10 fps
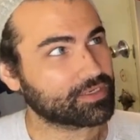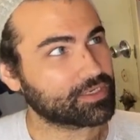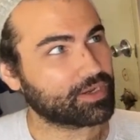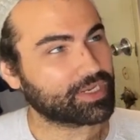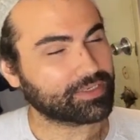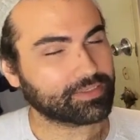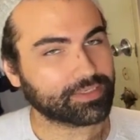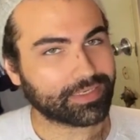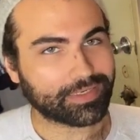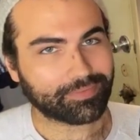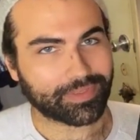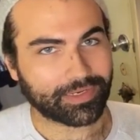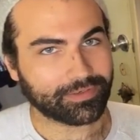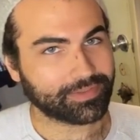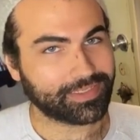Go ahead and click it up
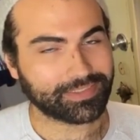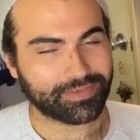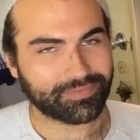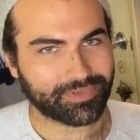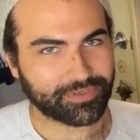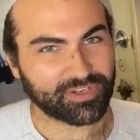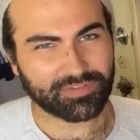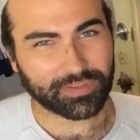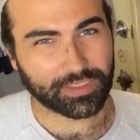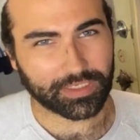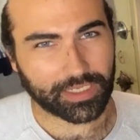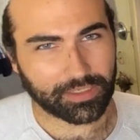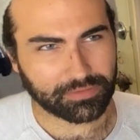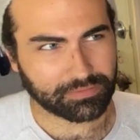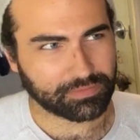there. It's up there. You don't have to click it
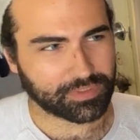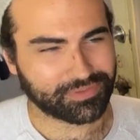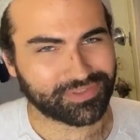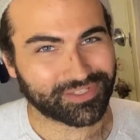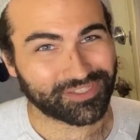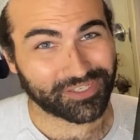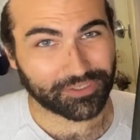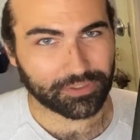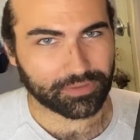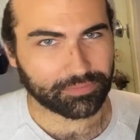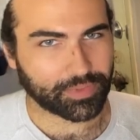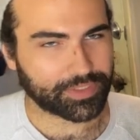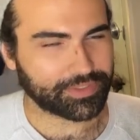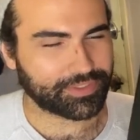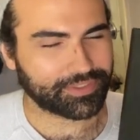now. You can click it later,
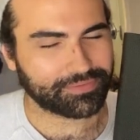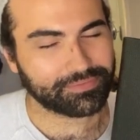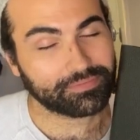but you know.